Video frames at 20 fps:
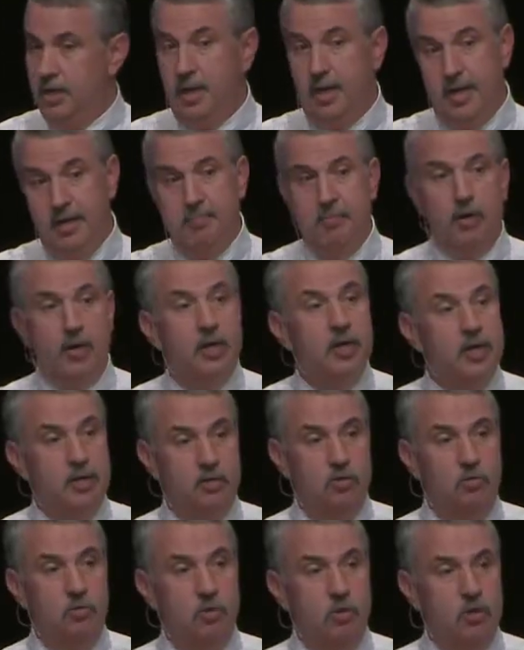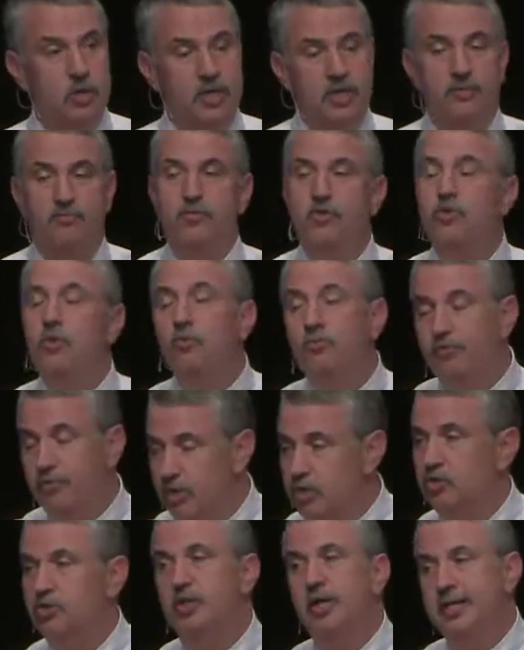a hyper-connected world, if you don't
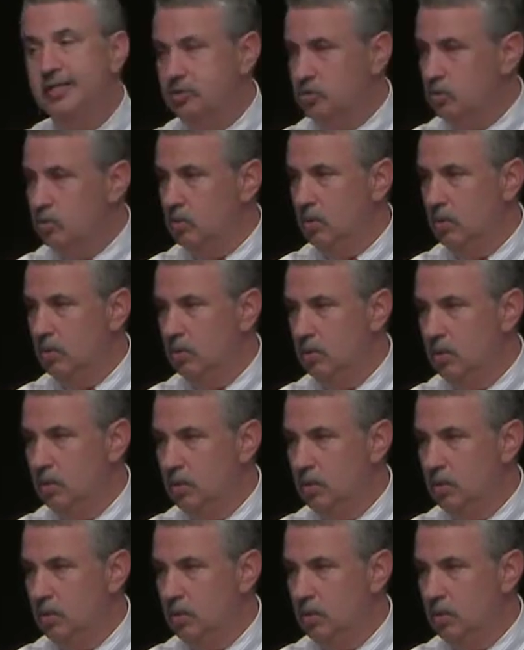finish high school,